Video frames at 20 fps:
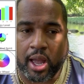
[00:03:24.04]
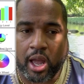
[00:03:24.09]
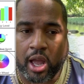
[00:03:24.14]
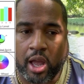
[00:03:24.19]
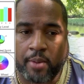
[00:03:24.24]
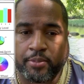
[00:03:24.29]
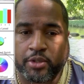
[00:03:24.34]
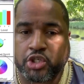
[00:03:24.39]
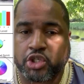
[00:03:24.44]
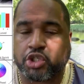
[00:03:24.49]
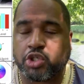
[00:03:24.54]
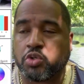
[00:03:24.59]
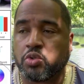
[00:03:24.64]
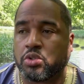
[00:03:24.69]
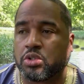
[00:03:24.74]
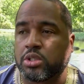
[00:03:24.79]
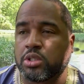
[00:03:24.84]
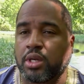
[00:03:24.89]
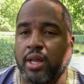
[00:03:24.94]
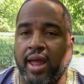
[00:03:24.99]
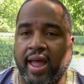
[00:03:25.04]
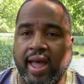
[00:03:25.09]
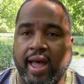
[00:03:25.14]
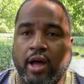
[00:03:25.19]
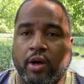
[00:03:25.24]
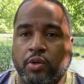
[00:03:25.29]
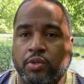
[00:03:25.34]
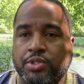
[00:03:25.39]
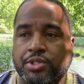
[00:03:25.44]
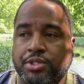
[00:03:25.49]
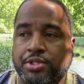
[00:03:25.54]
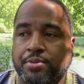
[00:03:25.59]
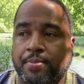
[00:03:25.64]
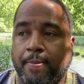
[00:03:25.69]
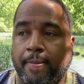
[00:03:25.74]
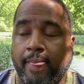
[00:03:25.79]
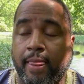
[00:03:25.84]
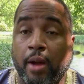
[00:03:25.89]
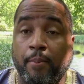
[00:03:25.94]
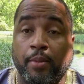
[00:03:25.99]
I'm gonna shoot to the house,
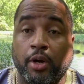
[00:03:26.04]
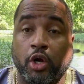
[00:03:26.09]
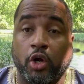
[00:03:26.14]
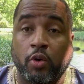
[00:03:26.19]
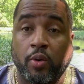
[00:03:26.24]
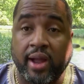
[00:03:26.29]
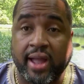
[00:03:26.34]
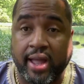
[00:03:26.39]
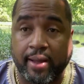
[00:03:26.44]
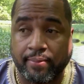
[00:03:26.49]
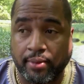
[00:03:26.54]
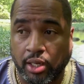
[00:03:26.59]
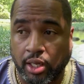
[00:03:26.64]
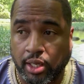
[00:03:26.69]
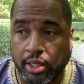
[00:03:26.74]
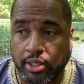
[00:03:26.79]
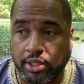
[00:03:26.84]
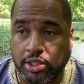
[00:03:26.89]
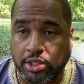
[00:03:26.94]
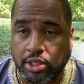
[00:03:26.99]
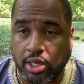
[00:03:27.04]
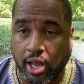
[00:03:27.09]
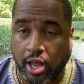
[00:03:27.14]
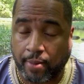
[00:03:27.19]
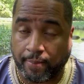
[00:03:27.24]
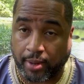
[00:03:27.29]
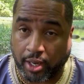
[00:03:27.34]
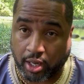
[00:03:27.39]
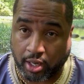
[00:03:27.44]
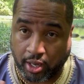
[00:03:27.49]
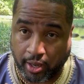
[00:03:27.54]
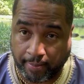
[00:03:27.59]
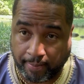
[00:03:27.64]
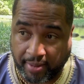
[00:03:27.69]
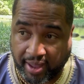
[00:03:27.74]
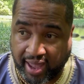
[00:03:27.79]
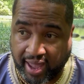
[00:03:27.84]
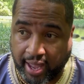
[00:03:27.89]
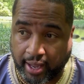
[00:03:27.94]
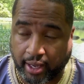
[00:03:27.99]
I'm gonna grab lunch, I'm gonna come
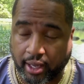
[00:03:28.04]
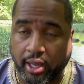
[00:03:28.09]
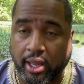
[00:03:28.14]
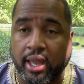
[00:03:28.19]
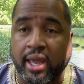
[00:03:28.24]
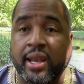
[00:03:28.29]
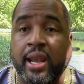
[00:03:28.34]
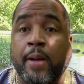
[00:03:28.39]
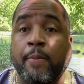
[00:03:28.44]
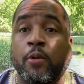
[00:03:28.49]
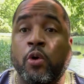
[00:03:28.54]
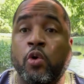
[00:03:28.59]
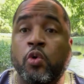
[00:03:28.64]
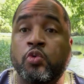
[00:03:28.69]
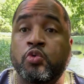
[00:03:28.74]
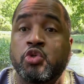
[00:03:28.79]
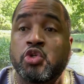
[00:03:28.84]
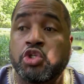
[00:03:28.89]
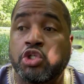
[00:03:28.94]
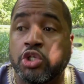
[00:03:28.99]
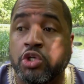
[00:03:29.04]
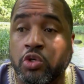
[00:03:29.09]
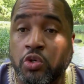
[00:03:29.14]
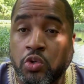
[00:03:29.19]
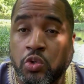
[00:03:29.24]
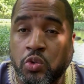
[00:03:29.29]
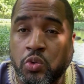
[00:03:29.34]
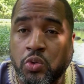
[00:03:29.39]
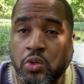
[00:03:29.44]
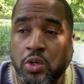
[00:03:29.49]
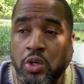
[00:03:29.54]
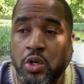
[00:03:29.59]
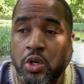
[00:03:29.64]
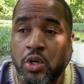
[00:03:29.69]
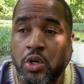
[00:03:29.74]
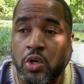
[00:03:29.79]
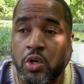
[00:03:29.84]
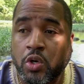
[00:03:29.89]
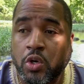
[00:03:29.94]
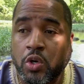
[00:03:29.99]
back, and I'm gonna do
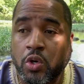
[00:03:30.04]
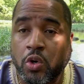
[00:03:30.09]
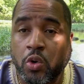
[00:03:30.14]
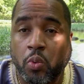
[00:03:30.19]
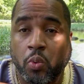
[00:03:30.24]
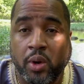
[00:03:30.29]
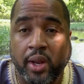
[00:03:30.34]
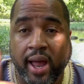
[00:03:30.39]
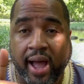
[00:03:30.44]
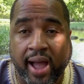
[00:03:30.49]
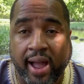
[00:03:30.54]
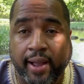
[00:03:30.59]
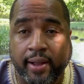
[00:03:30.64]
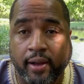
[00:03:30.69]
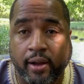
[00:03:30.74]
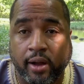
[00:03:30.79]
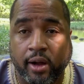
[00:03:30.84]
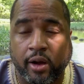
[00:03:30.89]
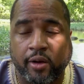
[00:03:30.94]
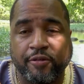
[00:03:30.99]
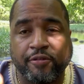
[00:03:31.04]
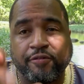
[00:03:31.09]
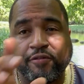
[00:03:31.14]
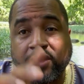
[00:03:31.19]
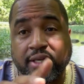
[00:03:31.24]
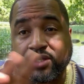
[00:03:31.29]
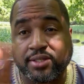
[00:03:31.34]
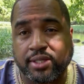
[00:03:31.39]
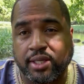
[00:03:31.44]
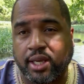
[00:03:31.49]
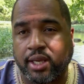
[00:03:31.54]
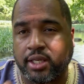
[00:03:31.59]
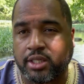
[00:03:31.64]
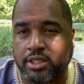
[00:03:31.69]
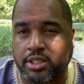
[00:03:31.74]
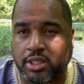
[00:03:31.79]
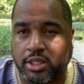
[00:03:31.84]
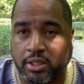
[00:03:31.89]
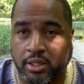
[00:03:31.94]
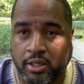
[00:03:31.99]
what I call fixed gate
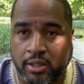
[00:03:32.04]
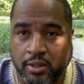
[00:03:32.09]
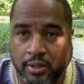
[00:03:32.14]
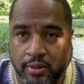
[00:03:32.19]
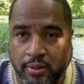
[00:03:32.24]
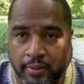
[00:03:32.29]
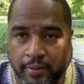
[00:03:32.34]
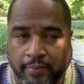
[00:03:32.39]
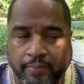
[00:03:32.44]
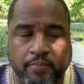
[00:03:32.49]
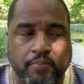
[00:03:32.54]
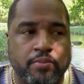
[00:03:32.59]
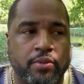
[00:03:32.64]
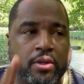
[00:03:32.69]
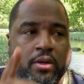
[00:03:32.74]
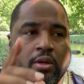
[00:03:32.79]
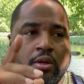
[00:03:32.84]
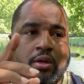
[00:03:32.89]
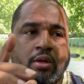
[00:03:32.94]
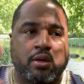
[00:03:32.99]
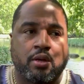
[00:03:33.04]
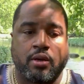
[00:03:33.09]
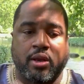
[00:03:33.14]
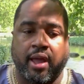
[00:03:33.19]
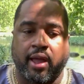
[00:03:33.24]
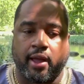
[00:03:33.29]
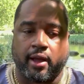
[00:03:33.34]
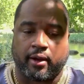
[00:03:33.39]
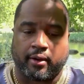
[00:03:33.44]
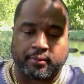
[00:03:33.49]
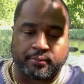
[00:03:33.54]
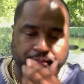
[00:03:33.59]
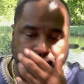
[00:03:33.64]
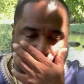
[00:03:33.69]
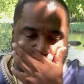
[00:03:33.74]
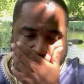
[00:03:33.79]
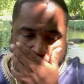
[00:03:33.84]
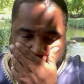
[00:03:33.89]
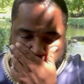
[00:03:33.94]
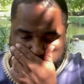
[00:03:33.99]
Qigong. Now,
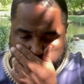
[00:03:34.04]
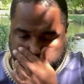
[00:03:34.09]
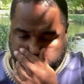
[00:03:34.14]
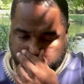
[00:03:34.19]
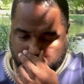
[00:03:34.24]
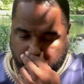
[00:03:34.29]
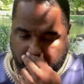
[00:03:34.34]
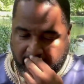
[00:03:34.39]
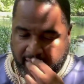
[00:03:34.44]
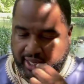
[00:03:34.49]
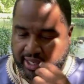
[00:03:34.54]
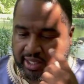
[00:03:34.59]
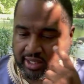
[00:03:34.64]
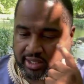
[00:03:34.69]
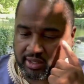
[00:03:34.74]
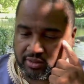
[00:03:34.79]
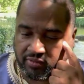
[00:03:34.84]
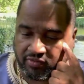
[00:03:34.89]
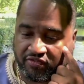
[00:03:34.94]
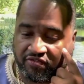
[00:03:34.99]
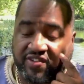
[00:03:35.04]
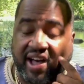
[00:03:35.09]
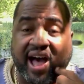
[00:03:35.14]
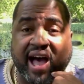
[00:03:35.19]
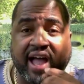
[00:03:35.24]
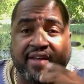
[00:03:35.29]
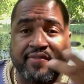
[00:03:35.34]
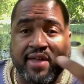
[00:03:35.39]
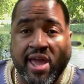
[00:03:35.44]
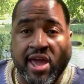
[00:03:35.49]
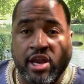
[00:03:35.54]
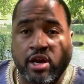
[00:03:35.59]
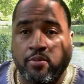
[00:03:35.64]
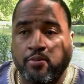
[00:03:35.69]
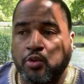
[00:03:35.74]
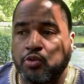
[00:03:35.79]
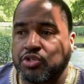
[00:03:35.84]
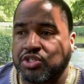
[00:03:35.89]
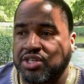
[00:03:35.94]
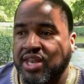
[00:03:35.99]
it is 5
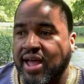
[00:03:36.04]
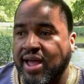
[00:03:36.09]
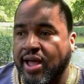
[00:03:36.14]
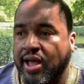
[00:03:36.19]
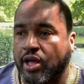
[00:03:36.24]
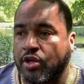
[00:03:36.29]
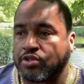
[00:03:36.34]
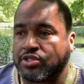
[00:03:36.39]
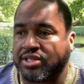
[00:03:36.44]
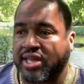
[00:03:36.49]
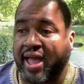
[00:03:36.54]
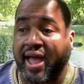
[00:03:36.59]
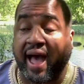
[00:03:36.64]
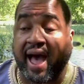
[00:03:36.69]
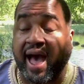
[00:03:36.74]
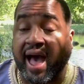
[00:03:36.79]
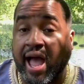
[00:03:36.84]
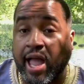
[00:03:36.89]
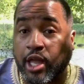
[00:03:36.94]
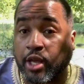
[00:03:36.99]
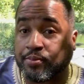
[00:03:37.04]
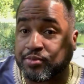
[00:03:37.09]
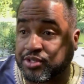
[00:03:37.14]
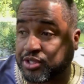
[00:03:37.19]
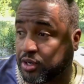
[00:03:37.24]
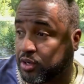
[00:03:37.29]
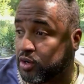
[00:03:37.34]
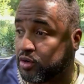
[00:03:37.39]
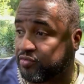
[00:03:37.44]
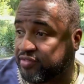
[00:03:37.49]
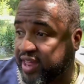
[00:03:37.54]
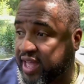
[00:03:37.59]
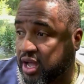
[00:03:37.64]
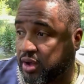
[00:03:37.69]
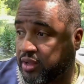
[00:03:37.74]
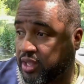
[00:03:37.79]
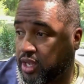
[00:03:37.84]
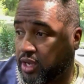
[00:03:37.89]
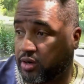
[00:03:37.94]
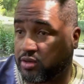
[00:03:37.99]
animal styles that I observed out here.